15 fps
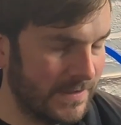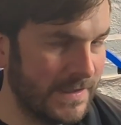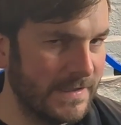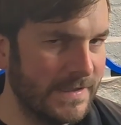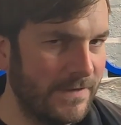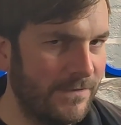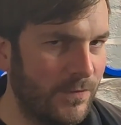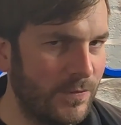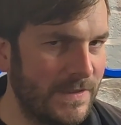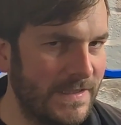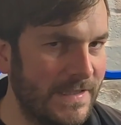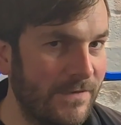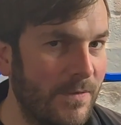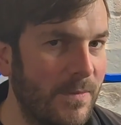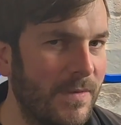to say
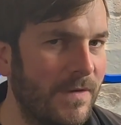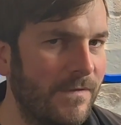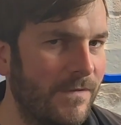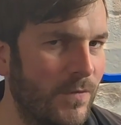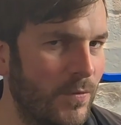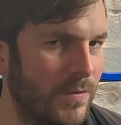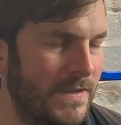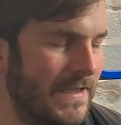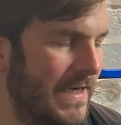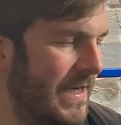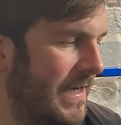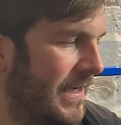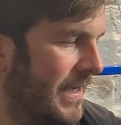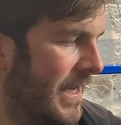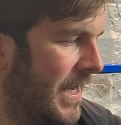47, but 40.
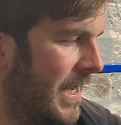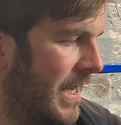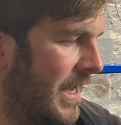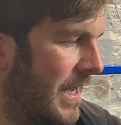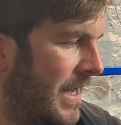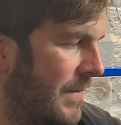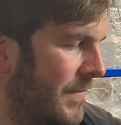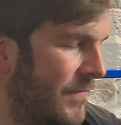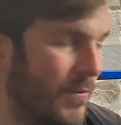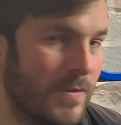If